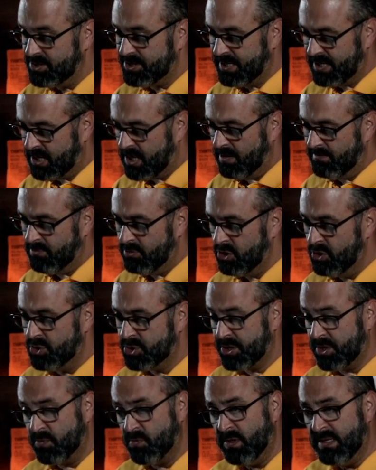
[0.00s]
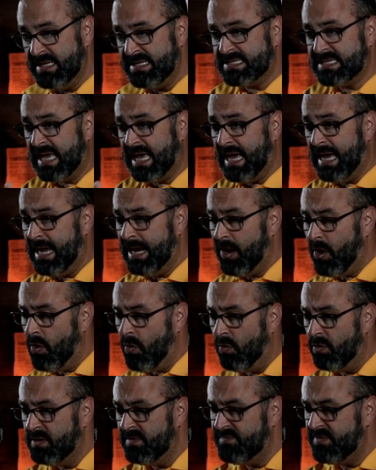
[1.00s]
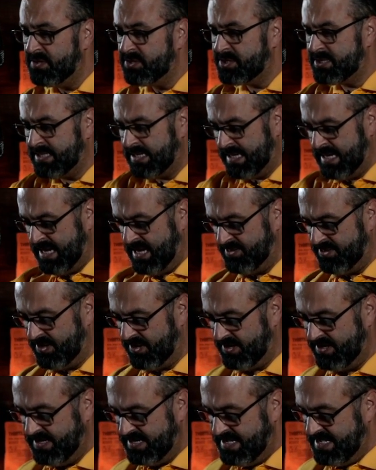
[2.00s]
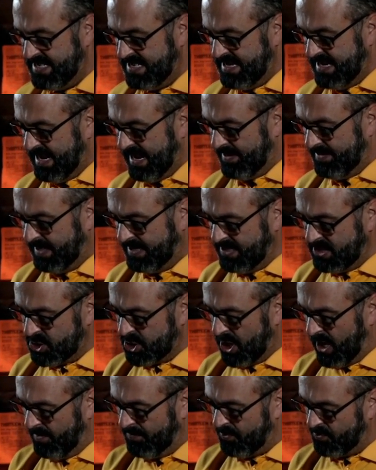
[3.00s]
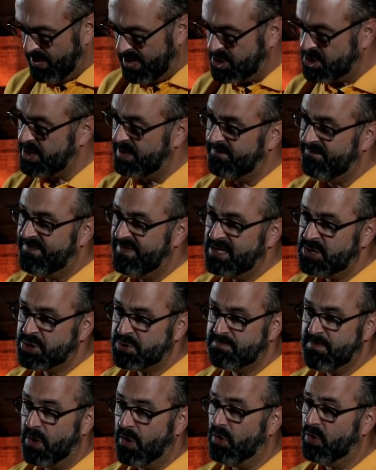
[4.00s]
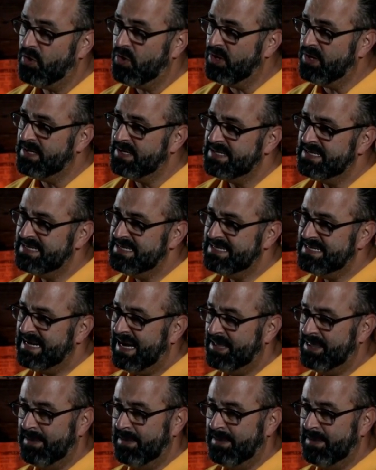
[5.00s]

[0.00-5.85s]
that come loose that really tie all of this together, and that is Operation Fishbowl and